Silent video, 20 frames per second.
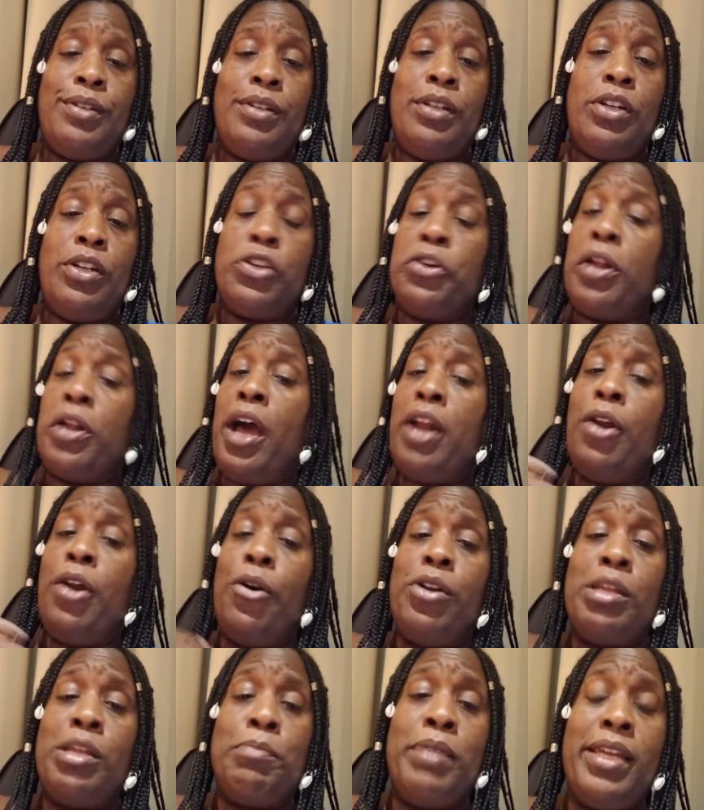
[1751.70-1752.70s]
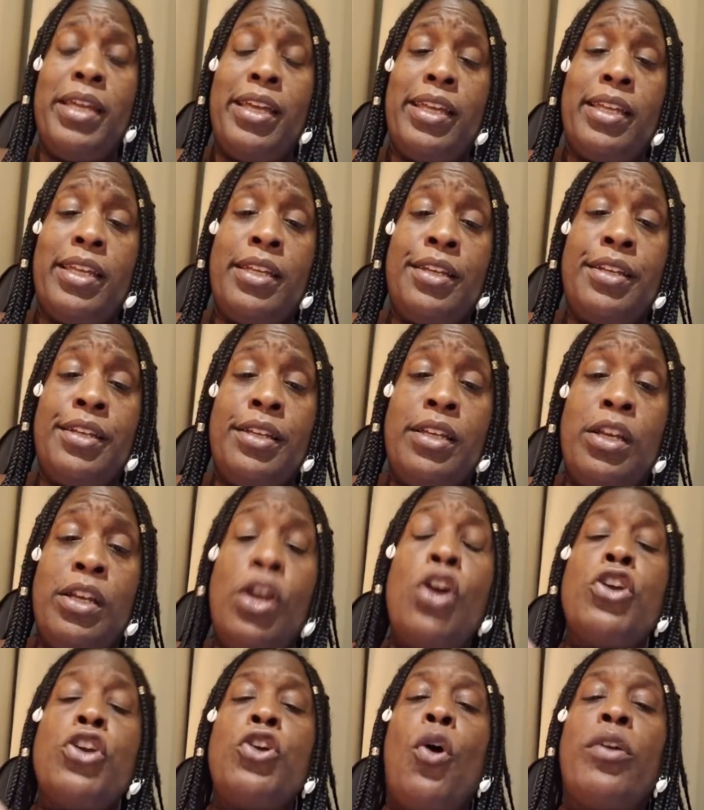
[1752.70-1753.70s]
You're not hurting me.
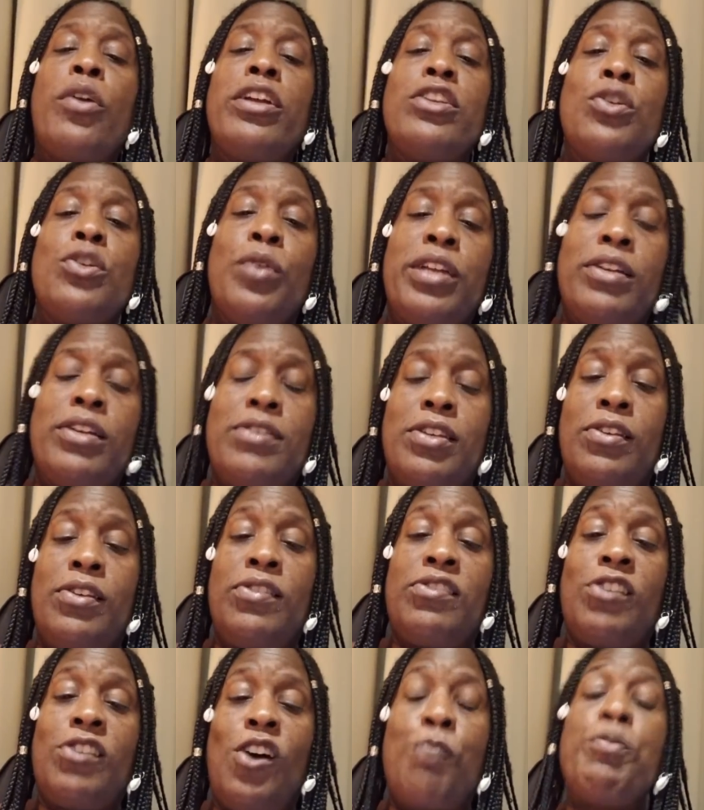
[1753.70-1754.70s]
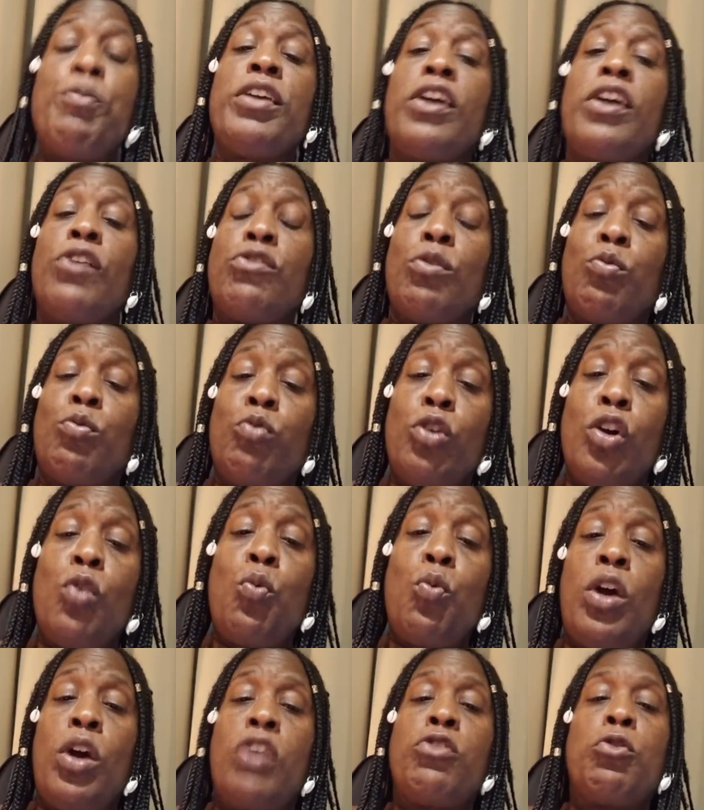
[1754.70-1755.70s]
You're only doing it to yourself because the real
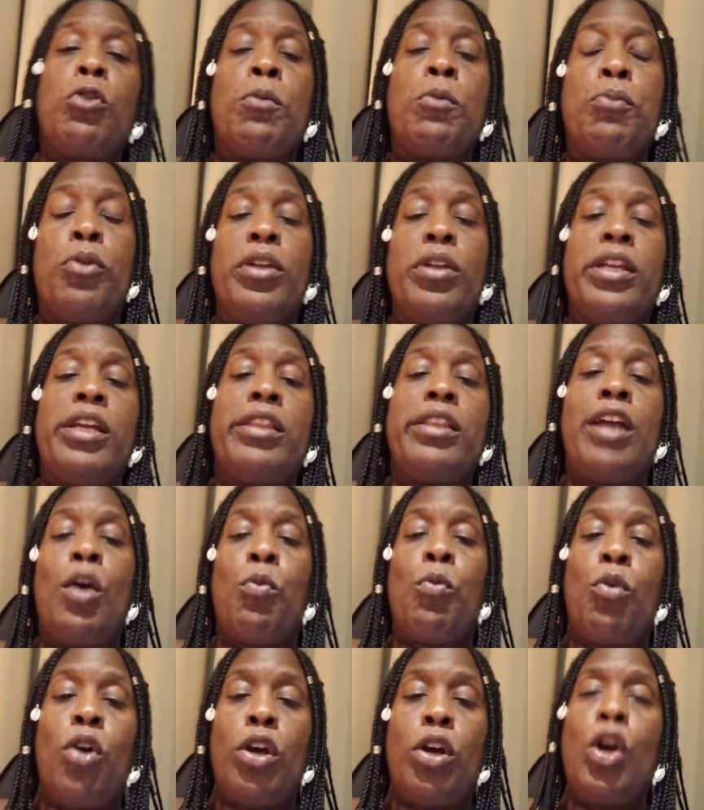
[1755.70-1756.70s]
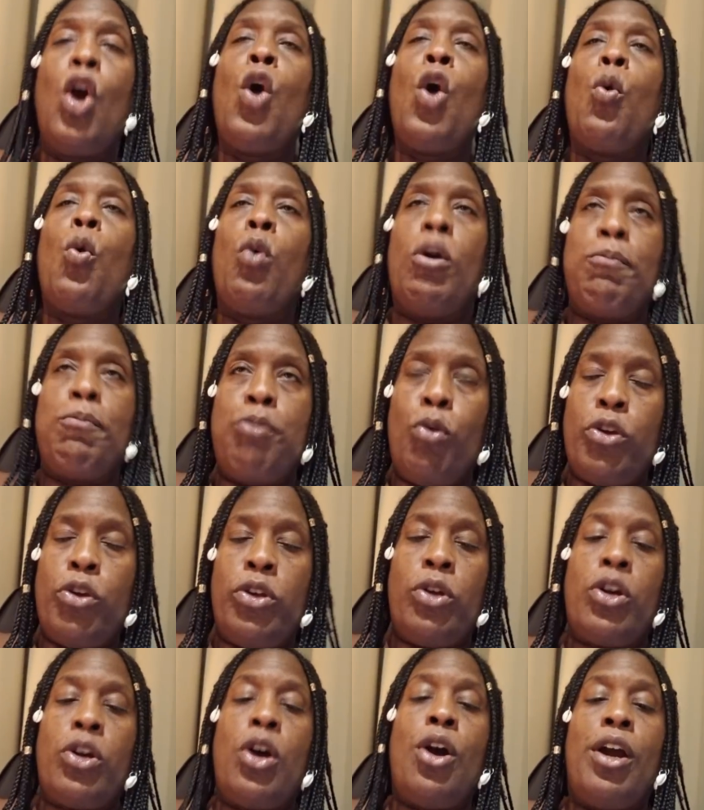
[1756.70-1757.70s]
ones who are putting in that work will pull
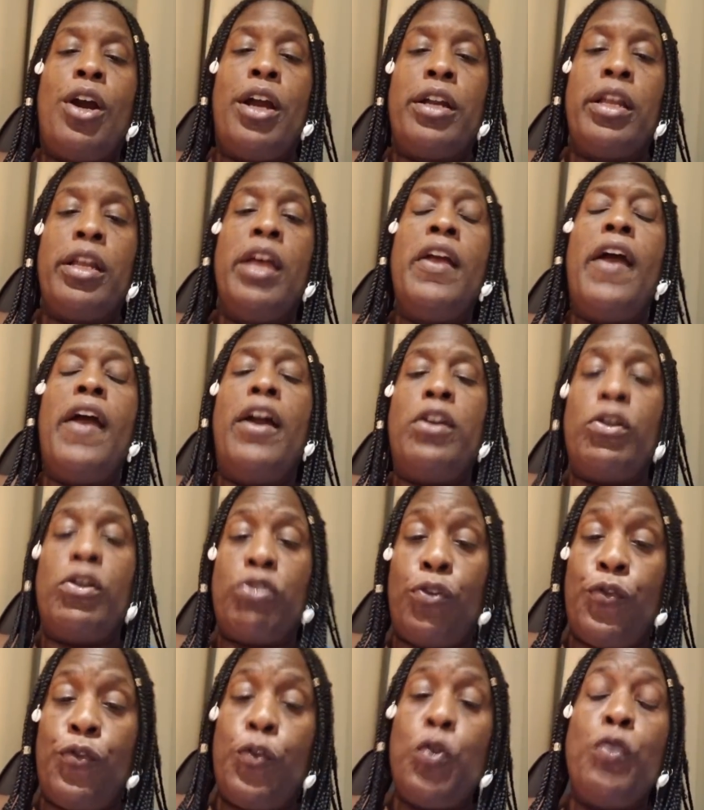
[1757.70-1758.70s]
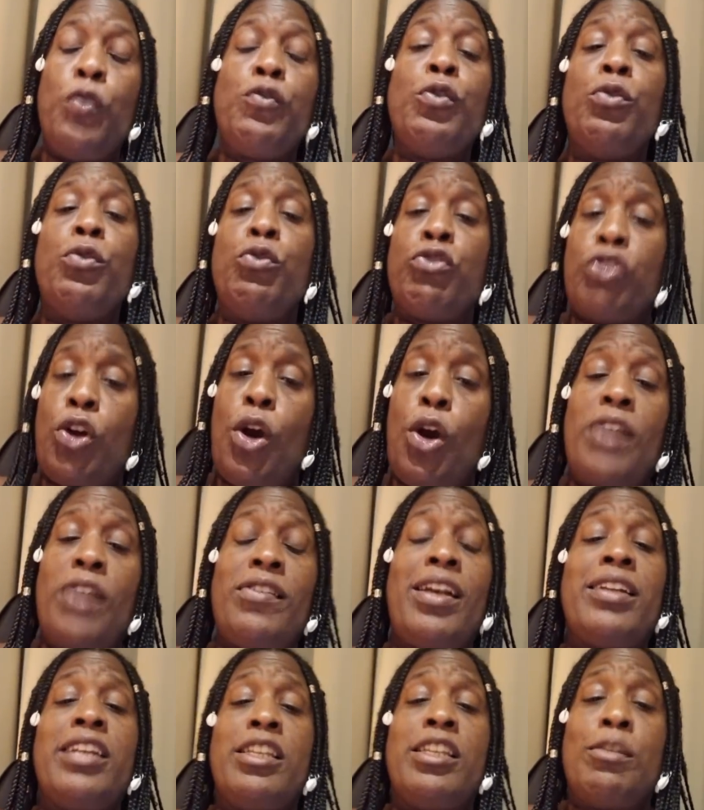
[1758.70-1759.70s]
your card. And there's a few of you whose cards
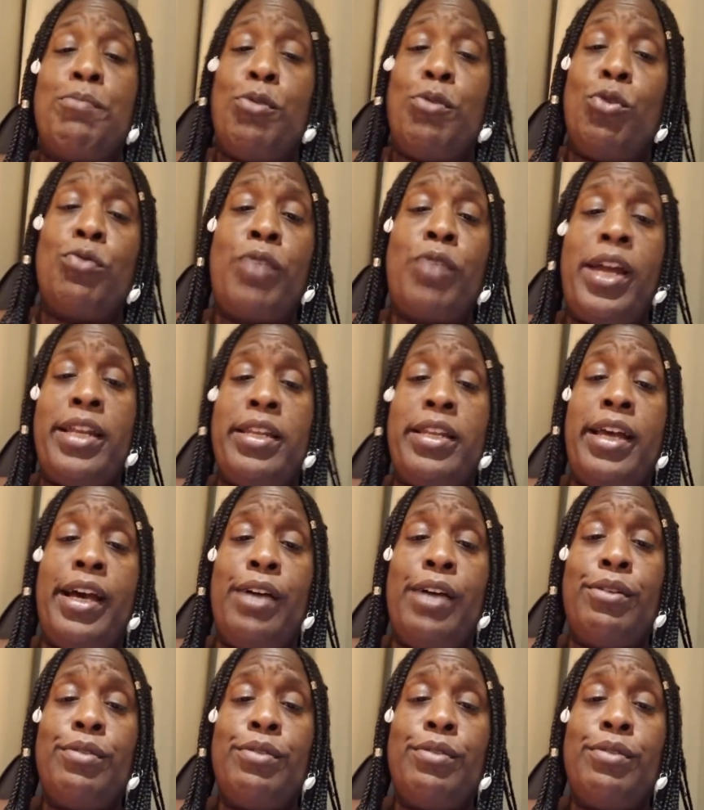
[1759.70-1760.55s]
I need to pull right now.